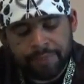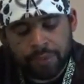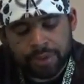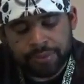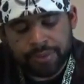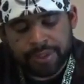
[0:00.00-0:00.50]
The
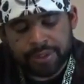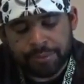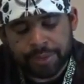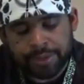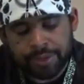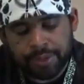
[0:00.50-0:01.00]
four
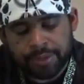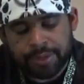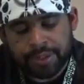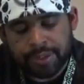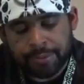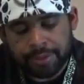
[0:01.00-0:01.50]
strangers
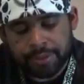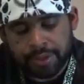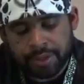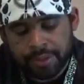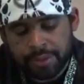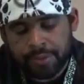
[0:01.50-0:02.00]
returned to
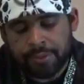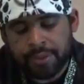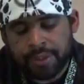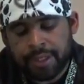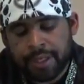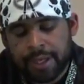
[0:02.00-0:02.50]
their
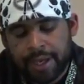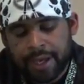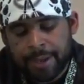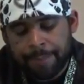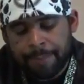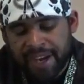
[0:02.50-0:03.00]
canoe
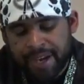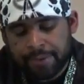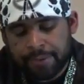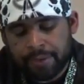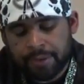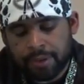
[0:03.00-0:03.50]
and
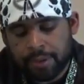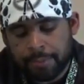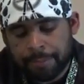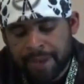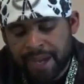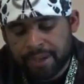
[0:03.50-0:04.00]
paddled
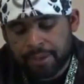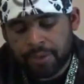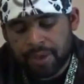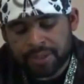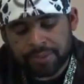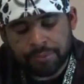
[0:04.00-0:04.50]

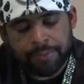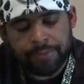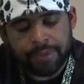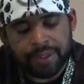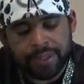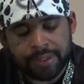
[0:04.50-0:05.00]
back across the
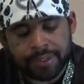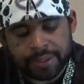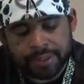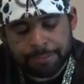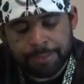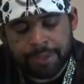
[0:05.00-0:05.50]
river
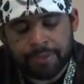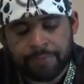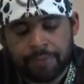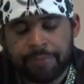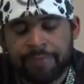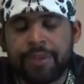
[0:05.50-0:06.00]
and
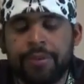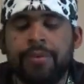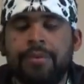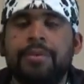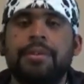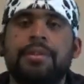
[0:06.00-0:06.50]
disappeared from
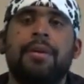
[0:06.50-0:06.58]
view.